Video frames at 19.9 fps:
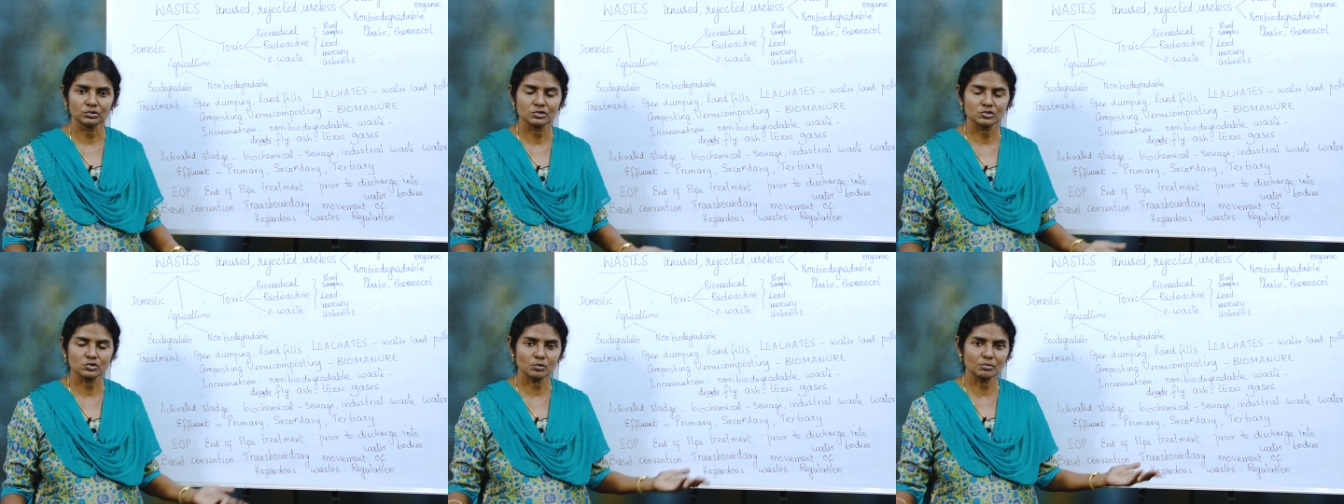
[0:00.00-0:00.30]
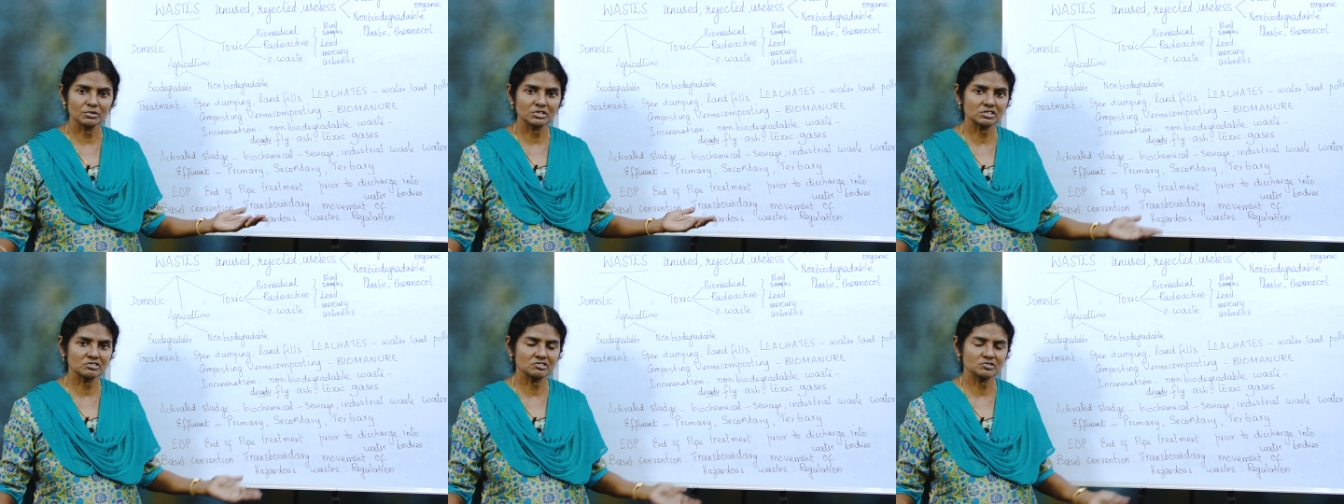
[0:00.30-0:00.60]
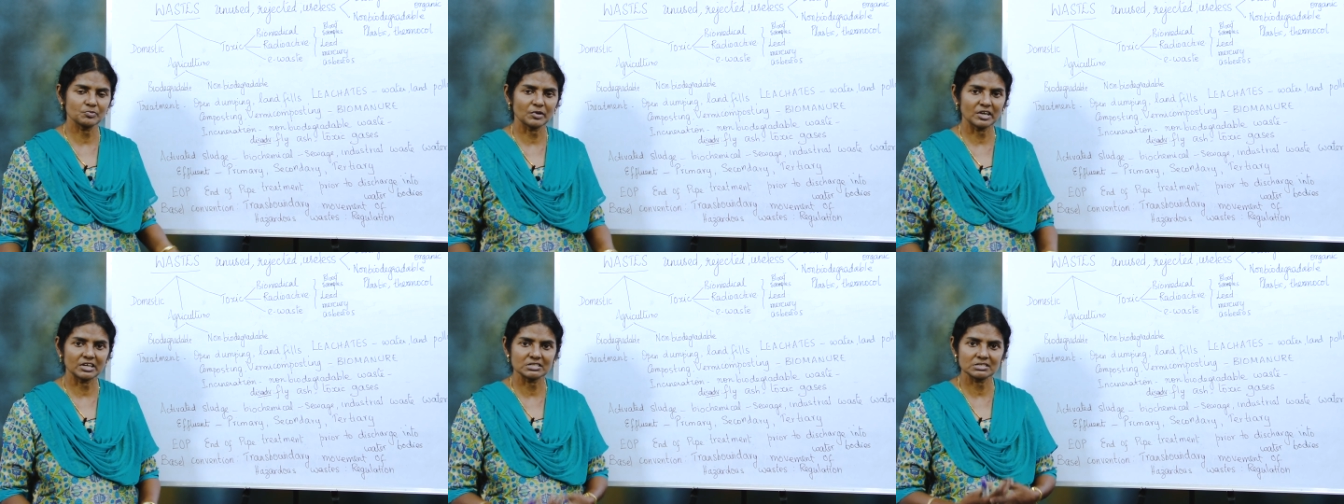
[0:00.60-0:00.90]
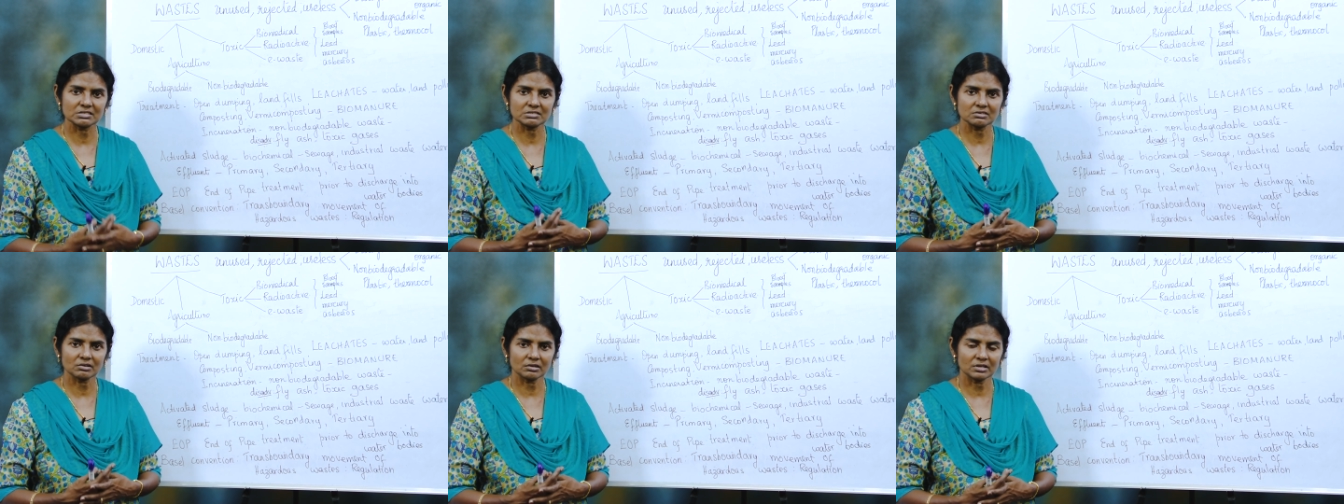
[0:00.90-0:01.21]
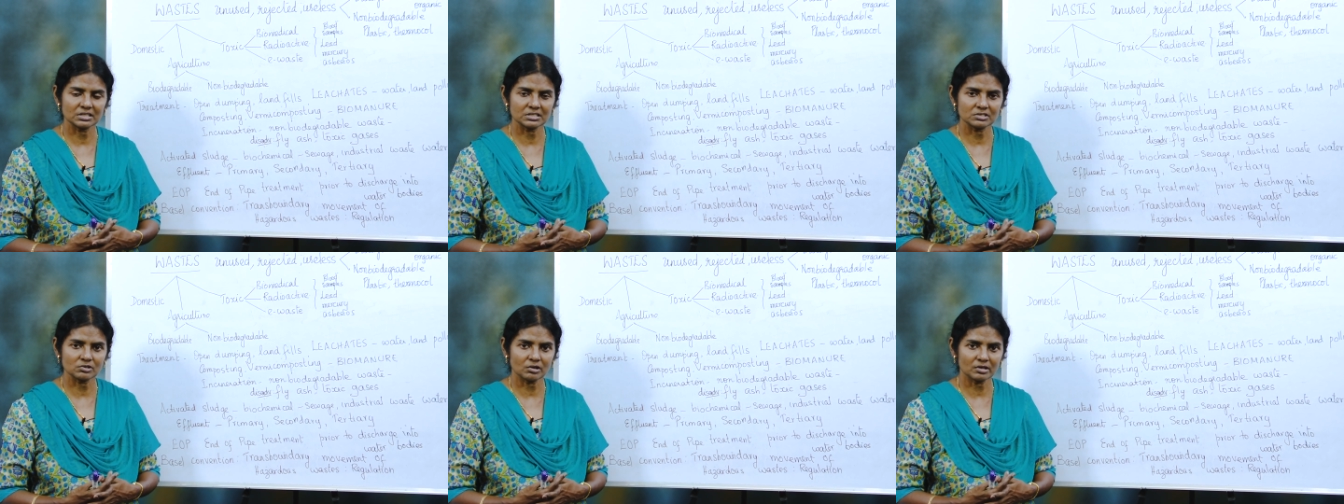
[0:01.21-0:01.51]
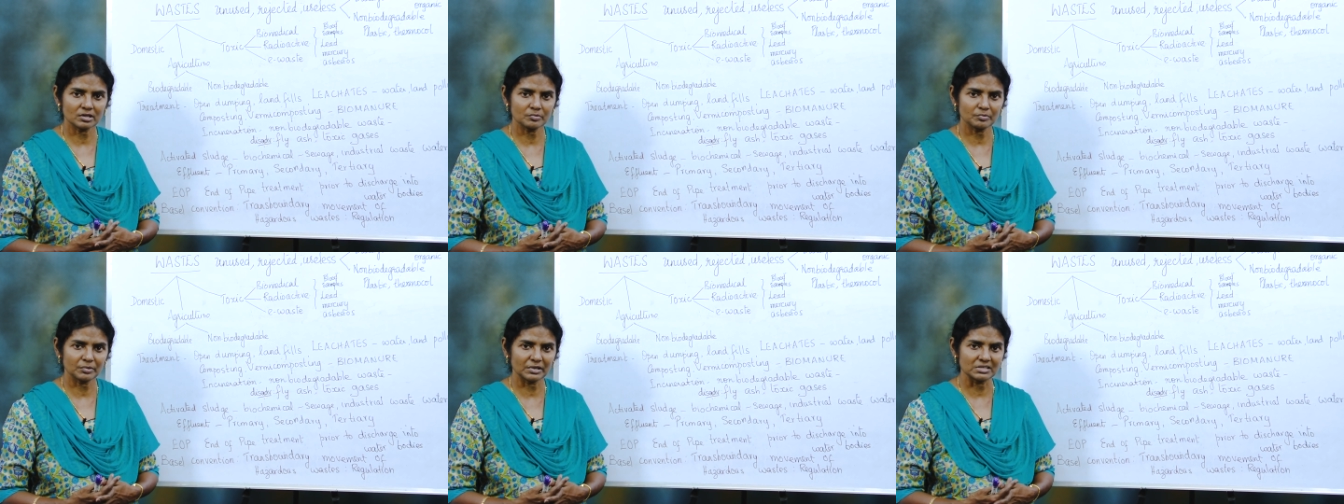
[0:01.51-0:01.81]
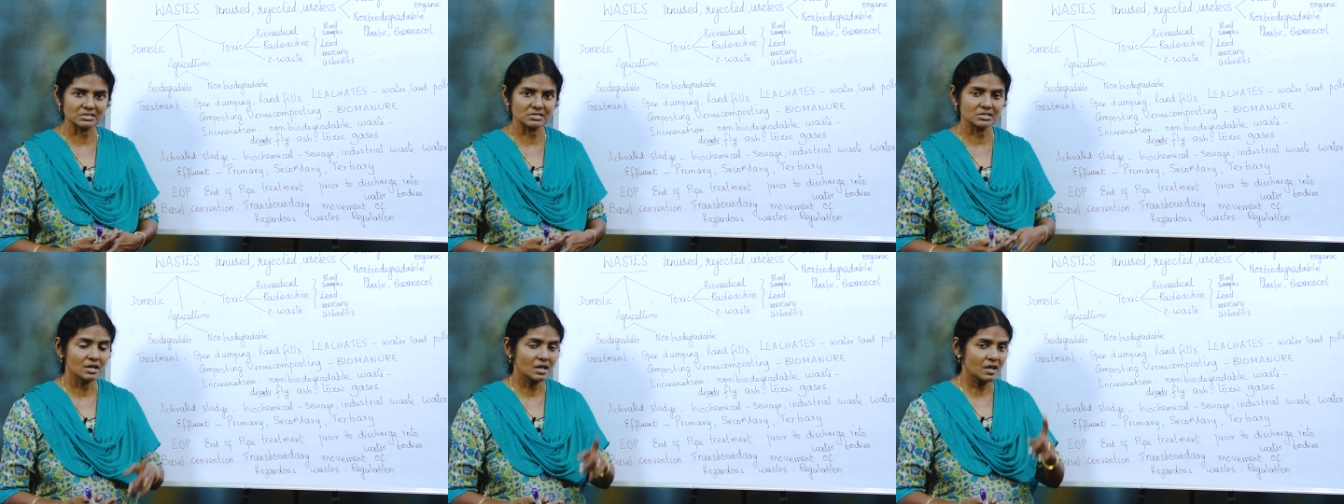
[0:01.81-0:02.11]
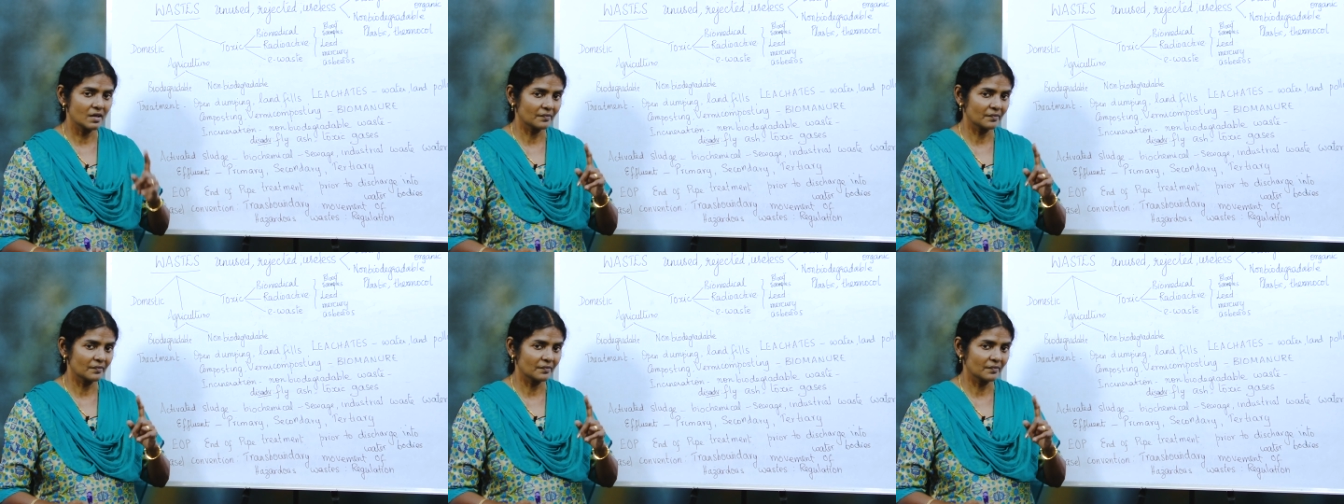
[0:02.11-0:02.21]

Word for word: So much of space is, it occupies.